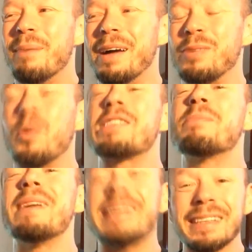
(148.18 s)
but what's
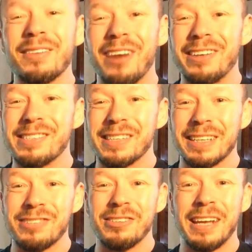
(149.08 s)
making the rounds on
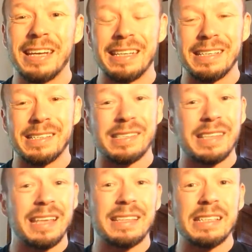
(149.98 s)
the internet is
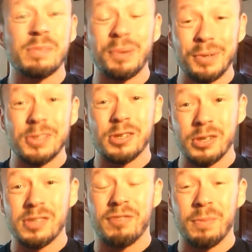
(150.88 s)
that these
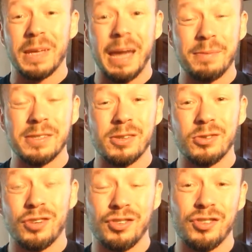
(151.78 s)
producers from the Captain Toad
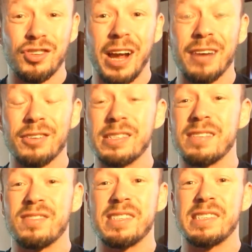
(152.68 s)
Treasure Trackers
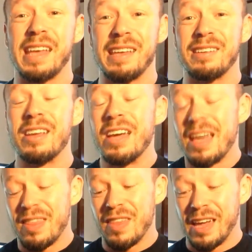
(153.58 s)
have said
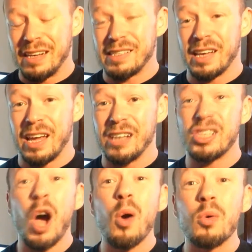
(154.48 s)
that uh,
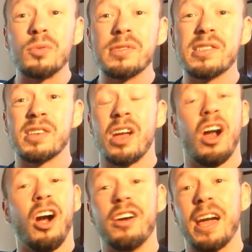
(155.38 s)
toads
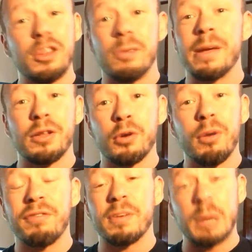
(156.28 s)
are neither male
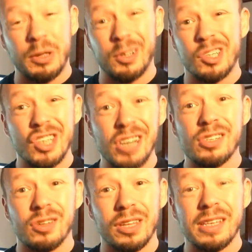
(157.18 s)
nor female, they're
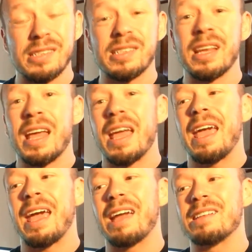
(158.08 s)
genderless.
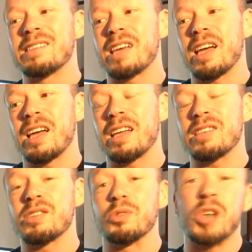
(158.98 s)
And uh,
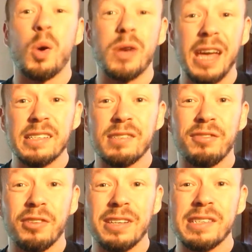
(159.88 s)
so Toadette,
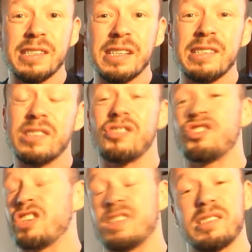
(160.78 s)
for instance, is
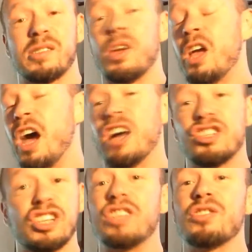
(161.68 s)
just a
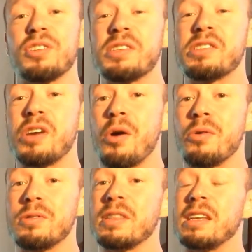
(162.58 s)
genderless
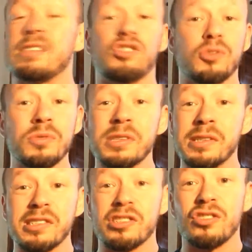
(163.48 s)
toad that
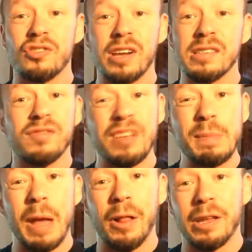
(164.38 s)
chooses to dress
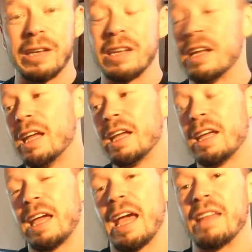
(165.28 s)
female and
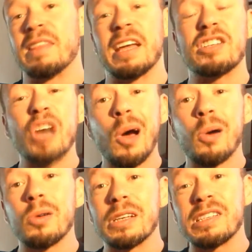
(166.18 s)
and that
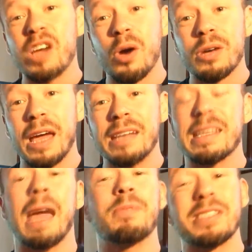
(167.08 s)
Toad and Toadette,
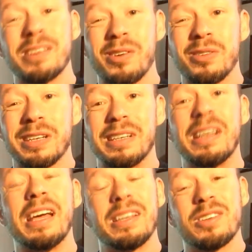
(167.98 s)
Captain Toad and
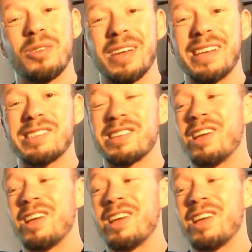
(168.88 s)
Toadette,